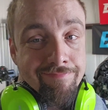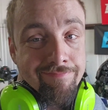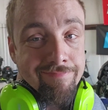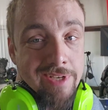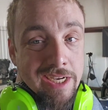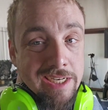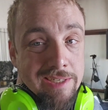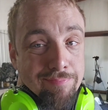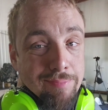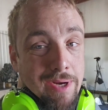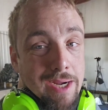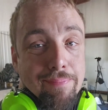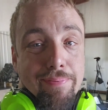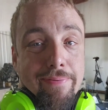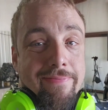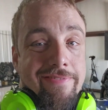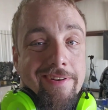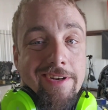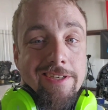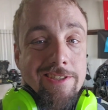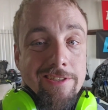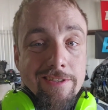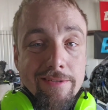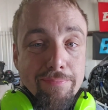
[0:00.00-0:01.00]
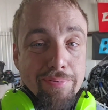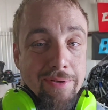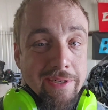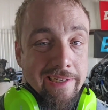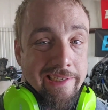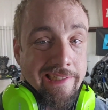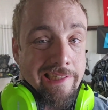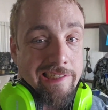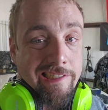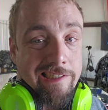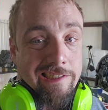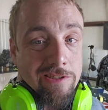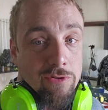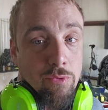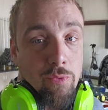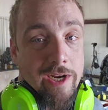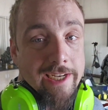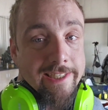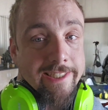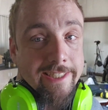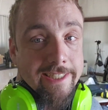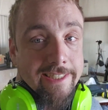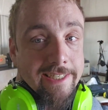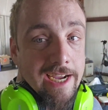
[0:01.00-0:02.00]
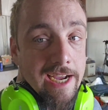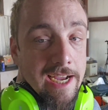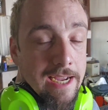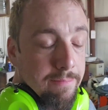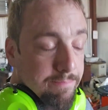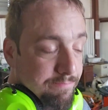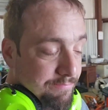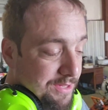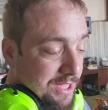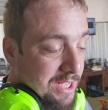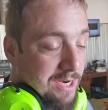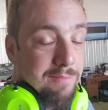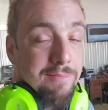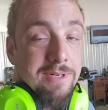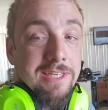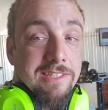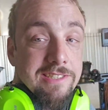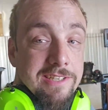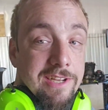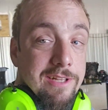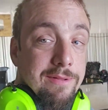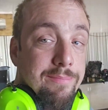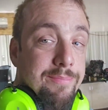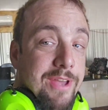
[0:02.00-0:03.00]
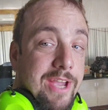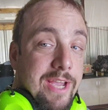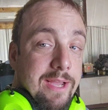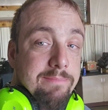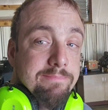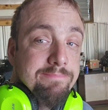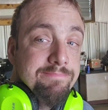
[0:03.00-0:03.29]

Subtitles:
In my professional opinion, this is a waste of time, and I'm going to tell them that.